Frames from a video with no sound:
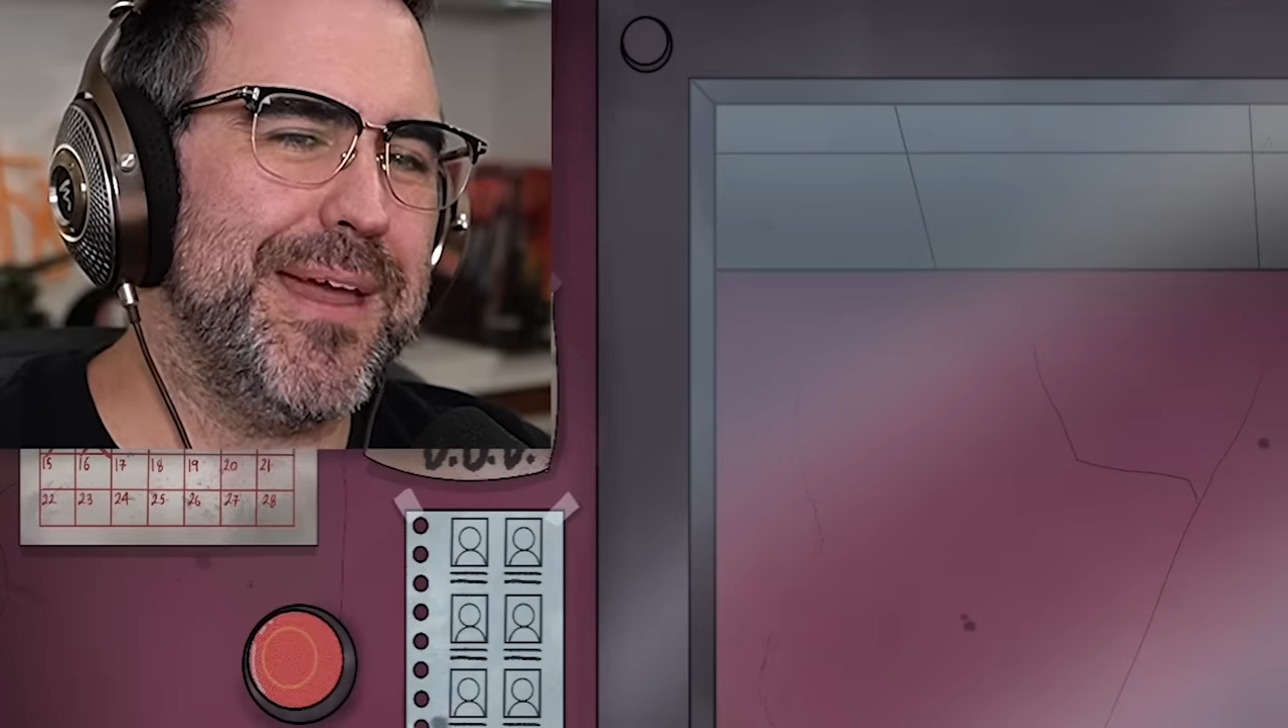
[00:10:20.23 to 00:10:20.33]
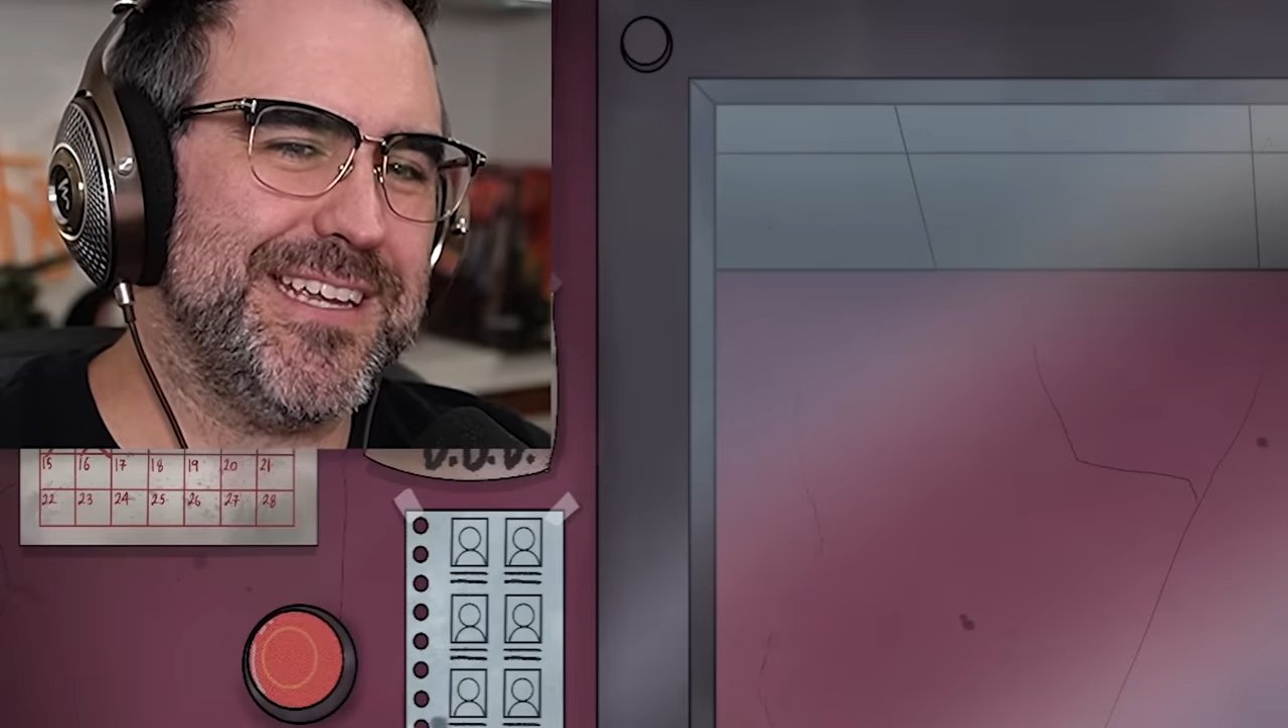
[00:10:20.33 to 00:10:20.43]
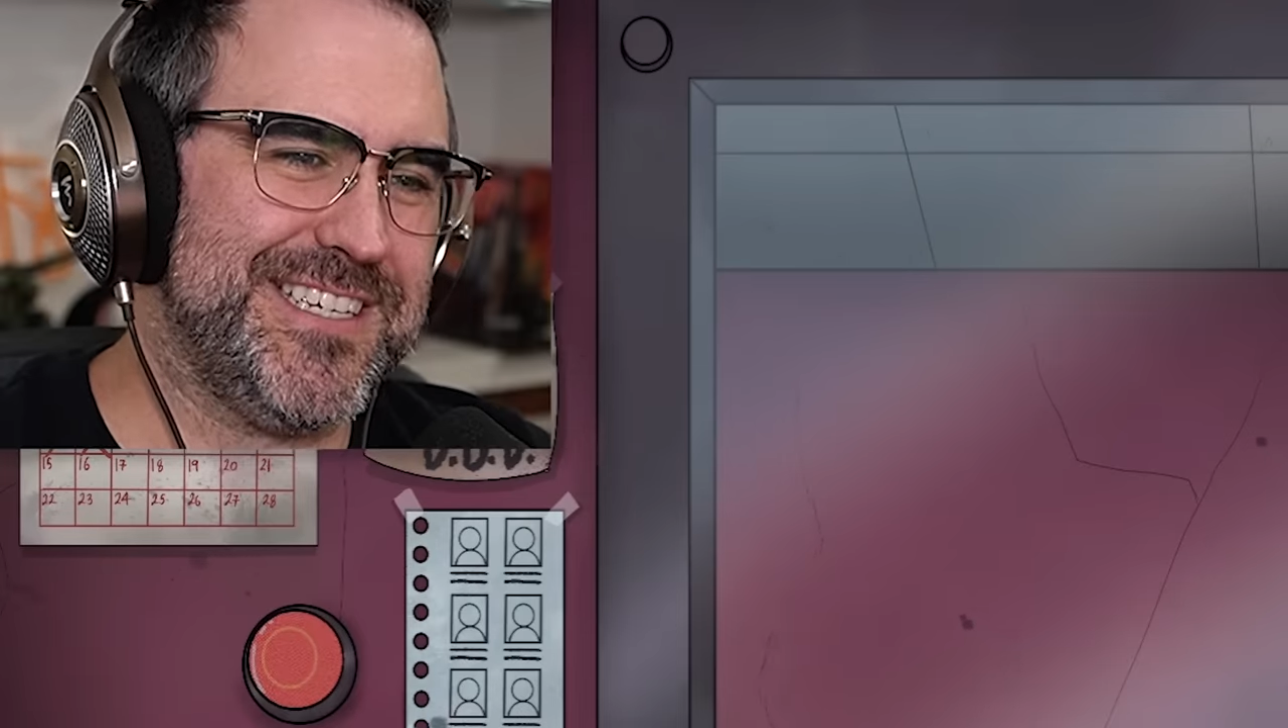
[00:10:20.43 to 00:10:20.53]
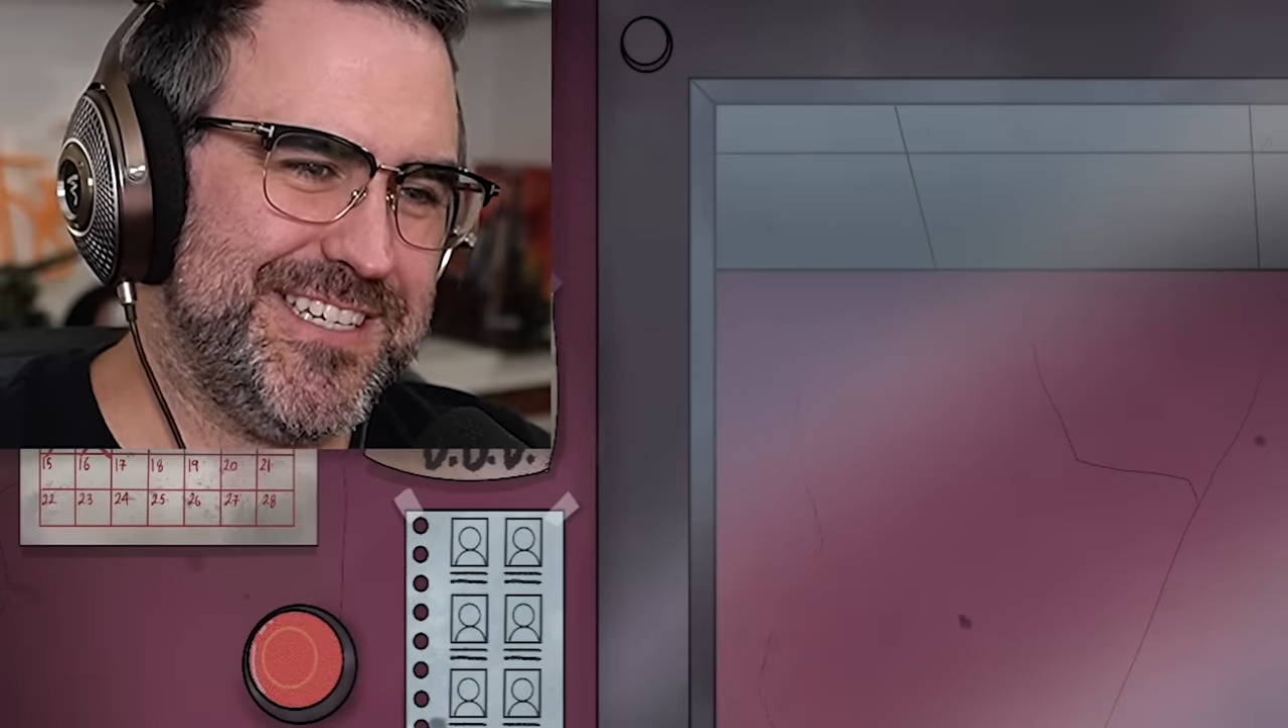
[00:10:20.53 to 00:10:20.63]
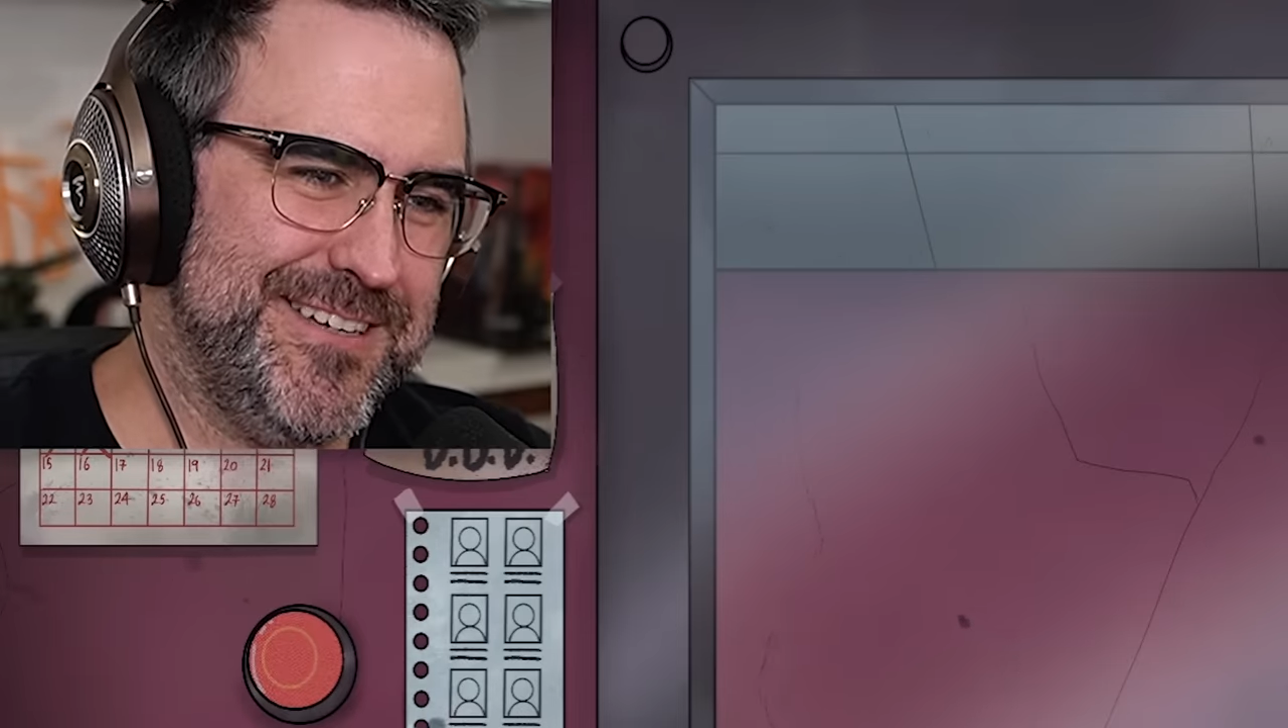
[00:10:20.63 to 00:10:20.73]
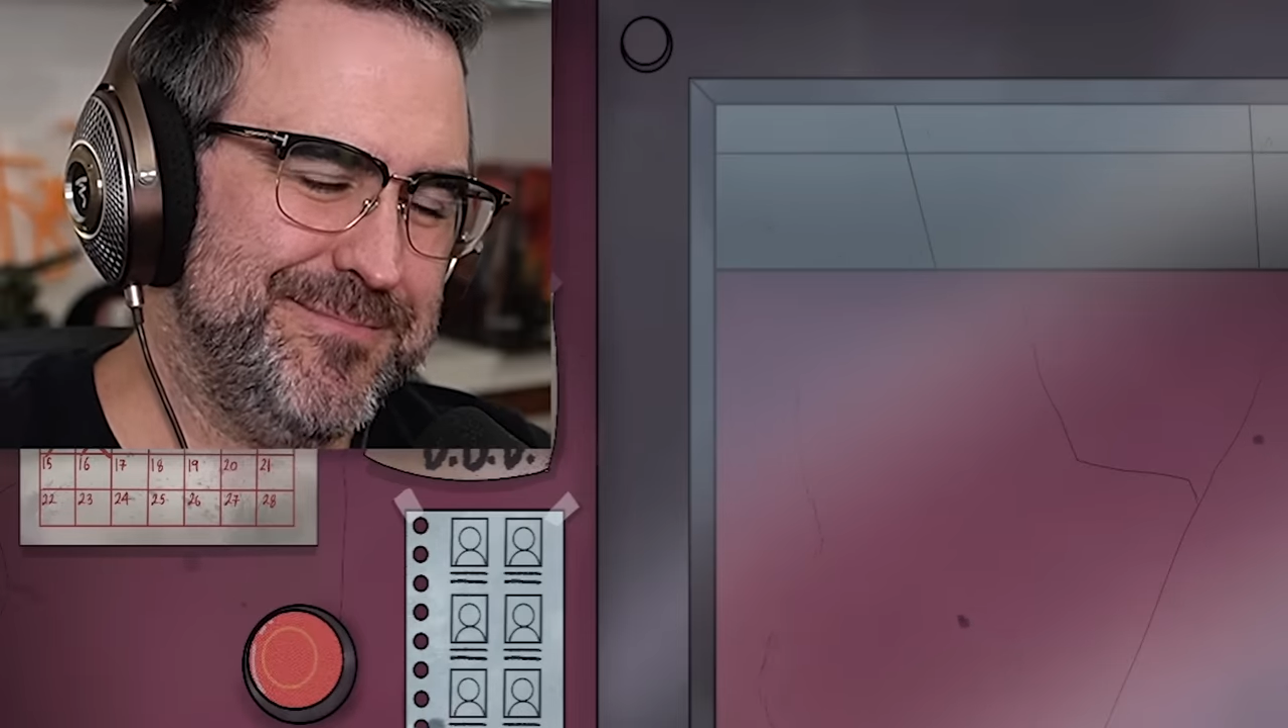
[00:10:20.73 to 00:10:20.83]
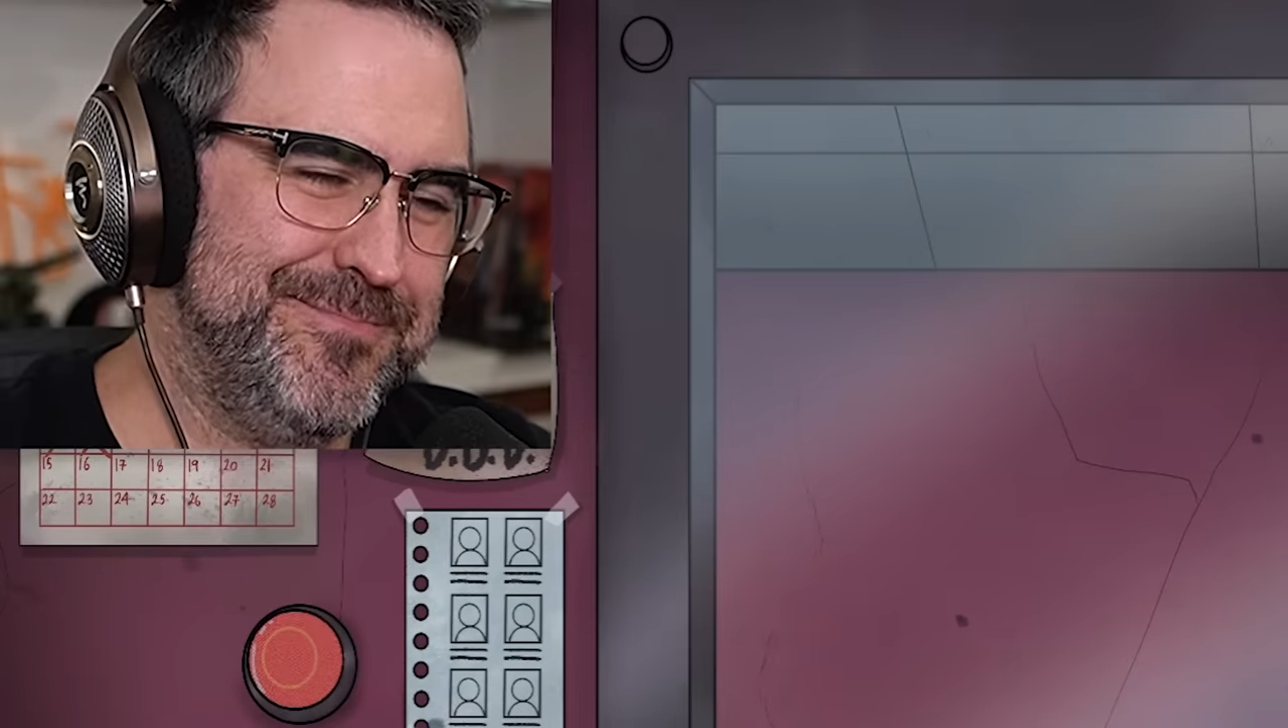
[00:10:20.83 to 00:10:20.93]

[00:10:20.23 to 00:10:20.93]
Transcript: best.